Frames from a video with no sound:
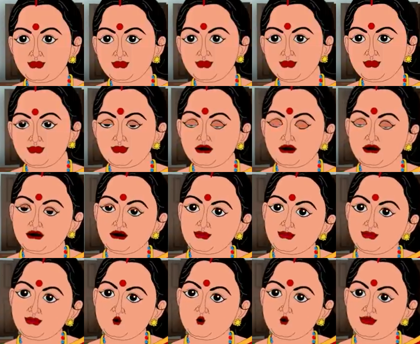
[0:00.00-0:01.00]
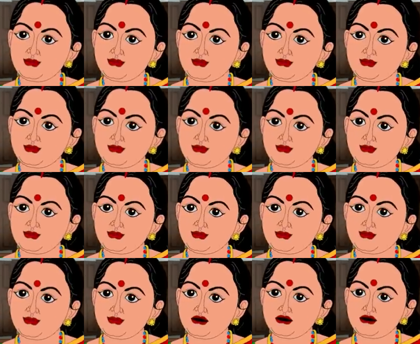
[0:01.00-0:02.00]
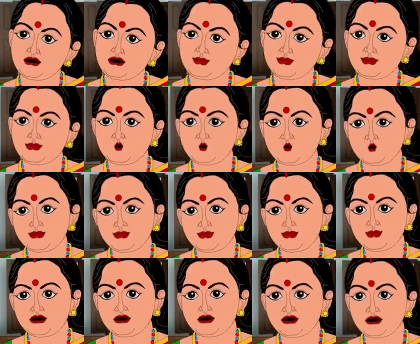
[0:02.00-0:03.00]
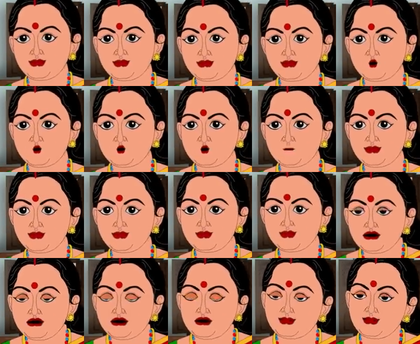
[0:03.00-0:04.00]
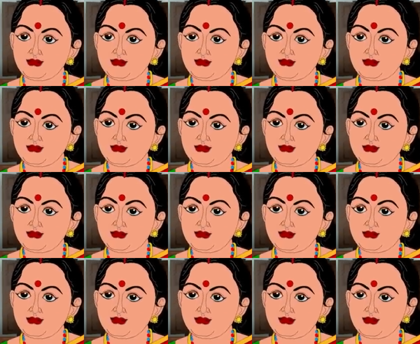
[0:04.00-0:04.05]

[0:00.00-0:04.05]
What's wrong with it? You yourself said that money can get you